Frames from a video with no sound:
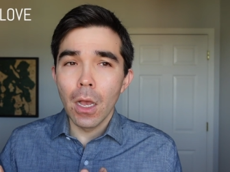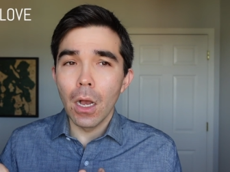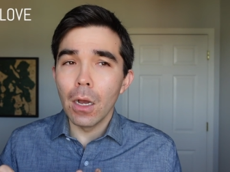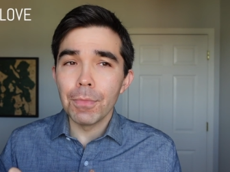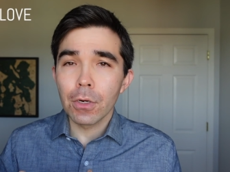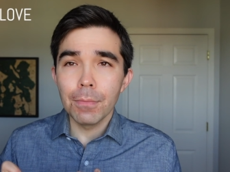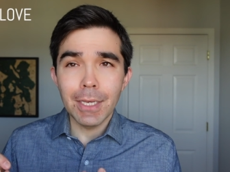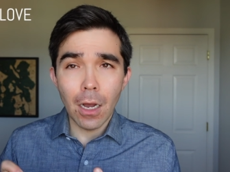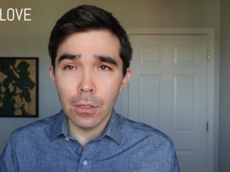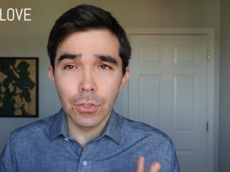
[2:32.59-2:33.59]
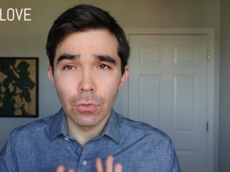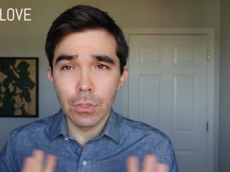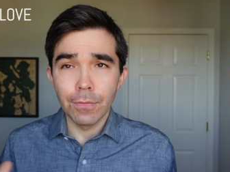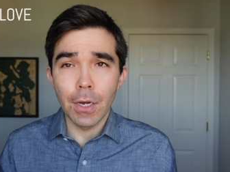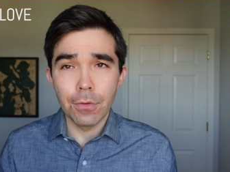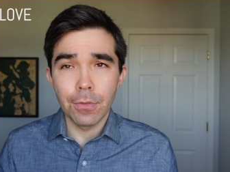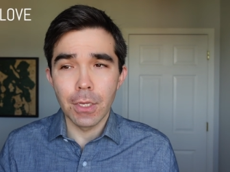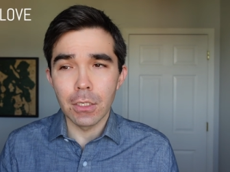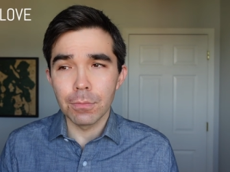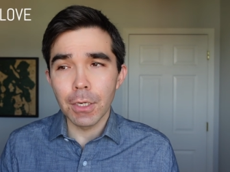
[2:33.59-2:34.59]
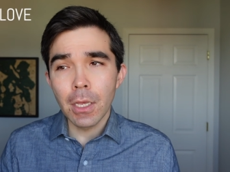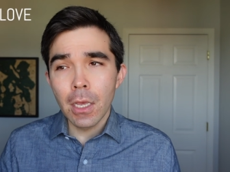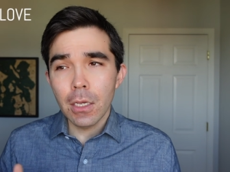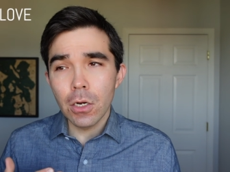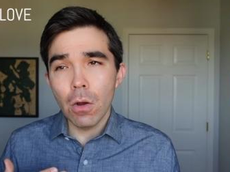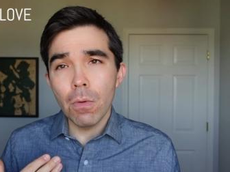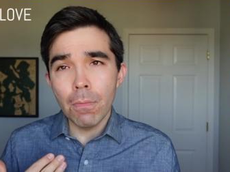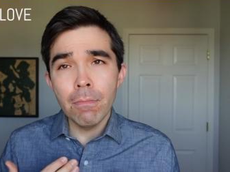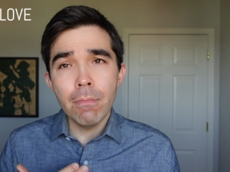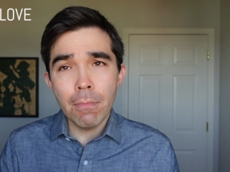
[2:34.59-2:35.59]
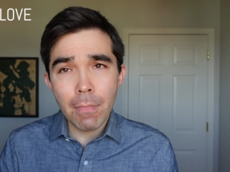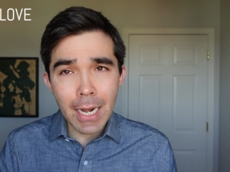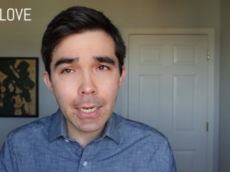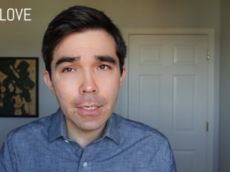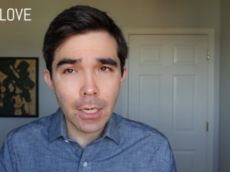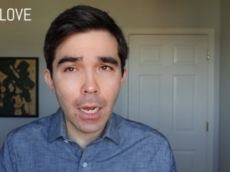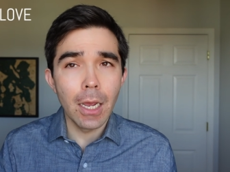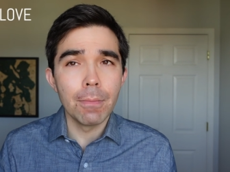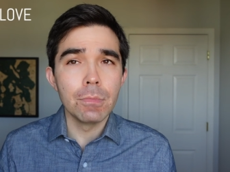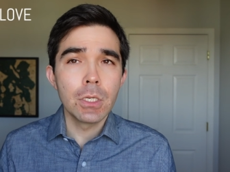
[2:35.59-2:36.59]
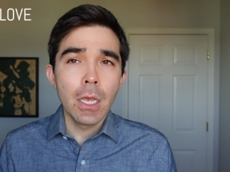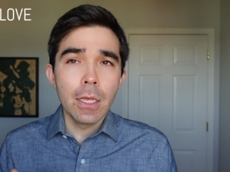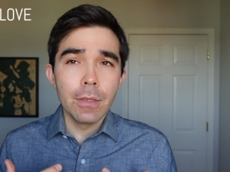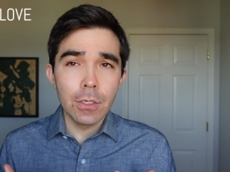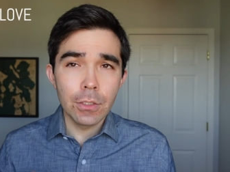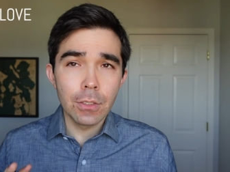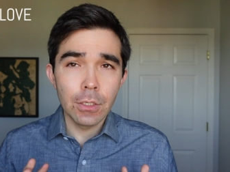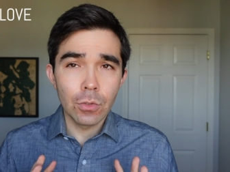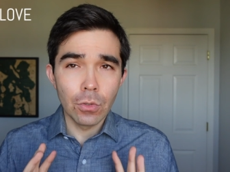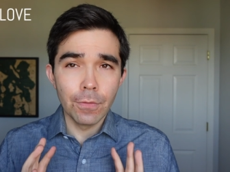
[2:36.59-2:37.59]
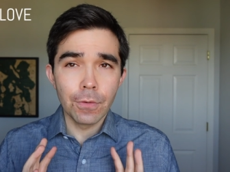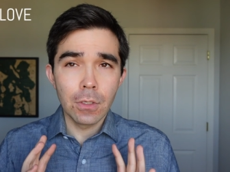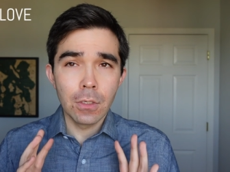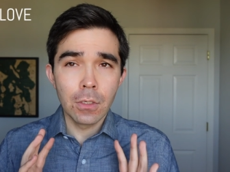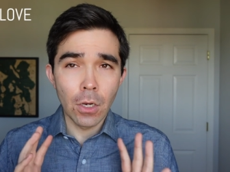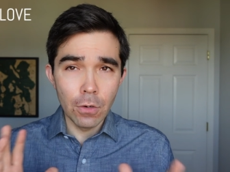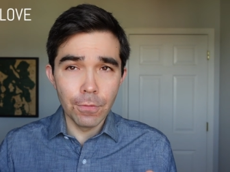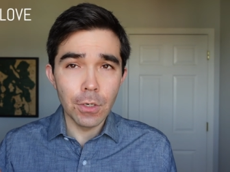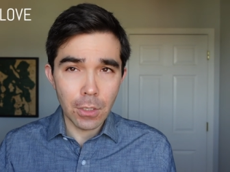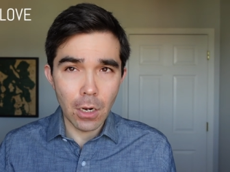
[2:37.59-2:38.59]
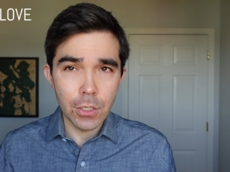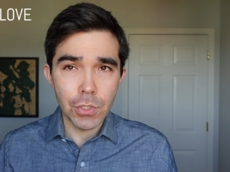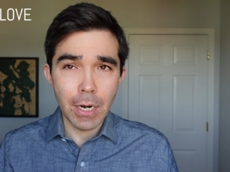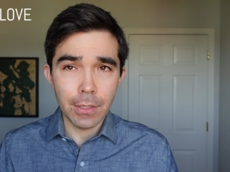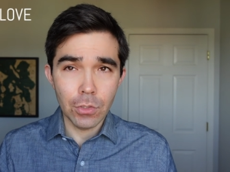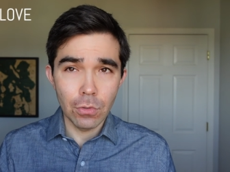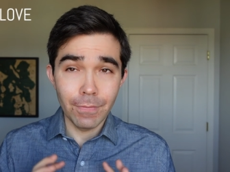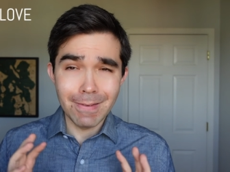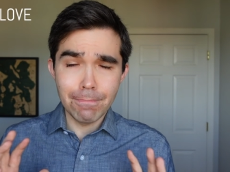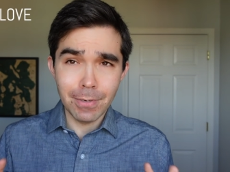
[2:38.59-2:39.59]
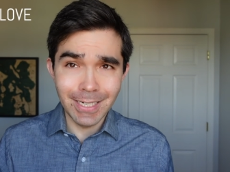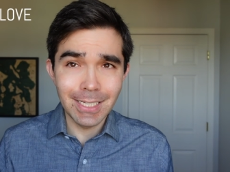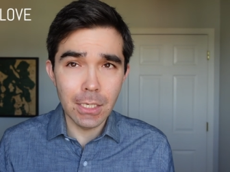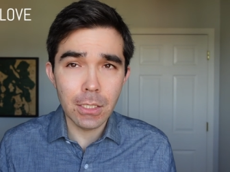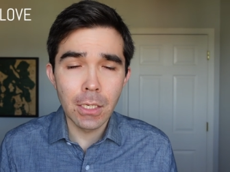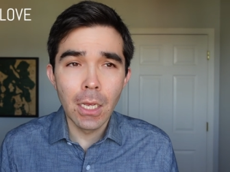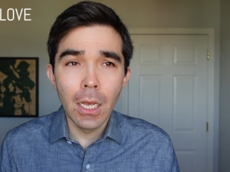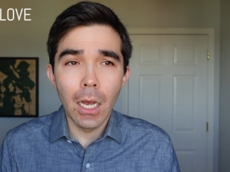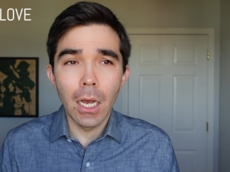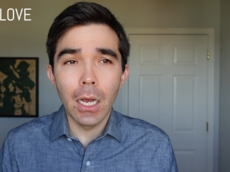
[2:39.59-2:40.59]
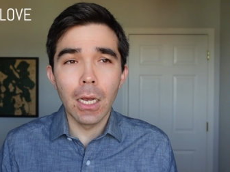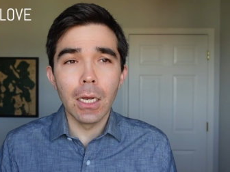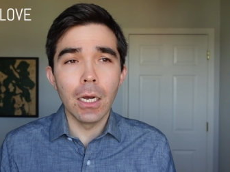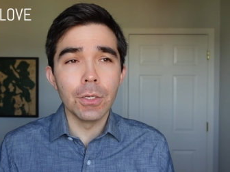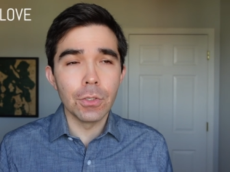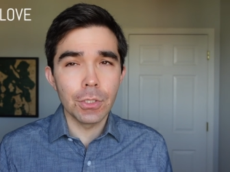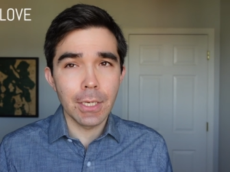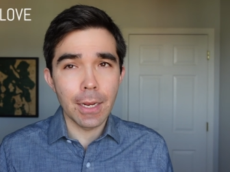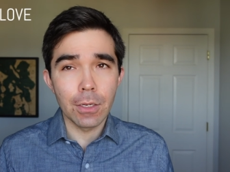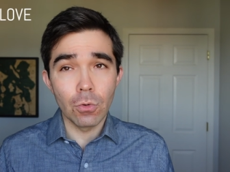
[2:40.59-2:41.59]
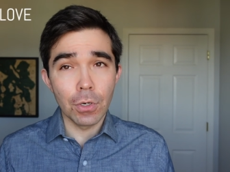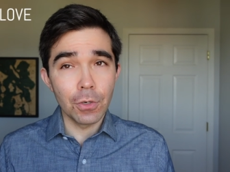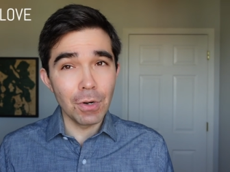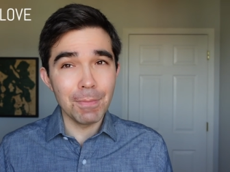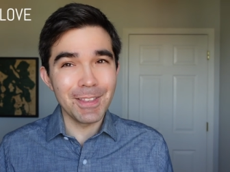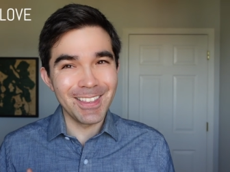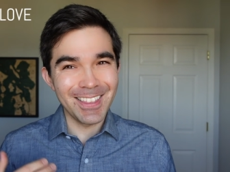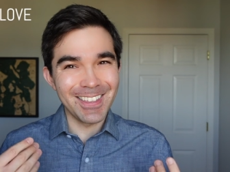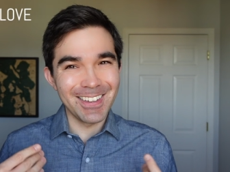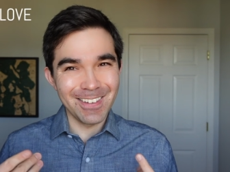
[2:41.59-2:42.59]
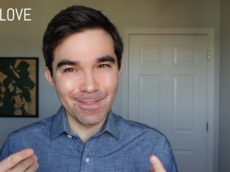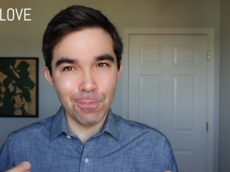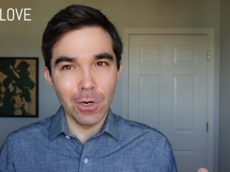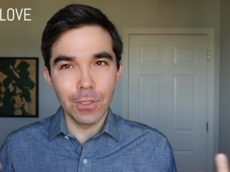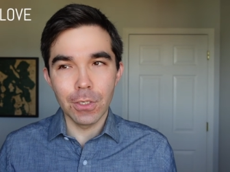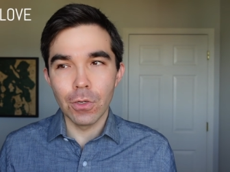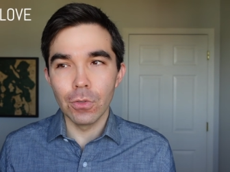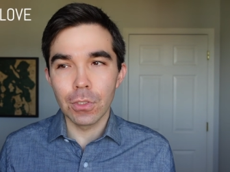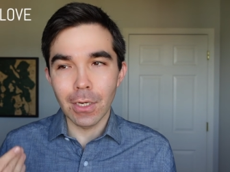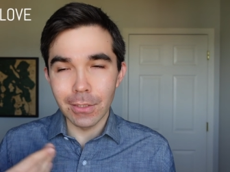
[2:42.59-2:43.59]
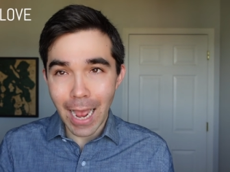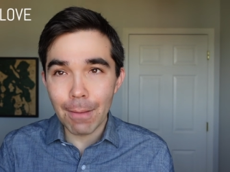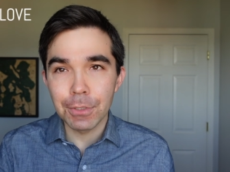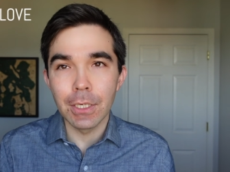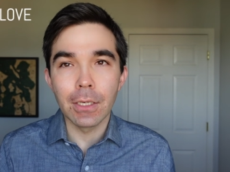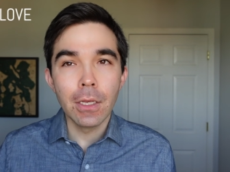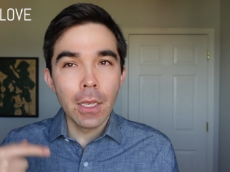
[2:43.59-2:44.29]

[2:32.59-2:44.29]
Um, there could be all sorts of other things. But, you know, many times there's this sort of covert contract, the sort of implicit uh, understanding or agreement that the person who's collapsing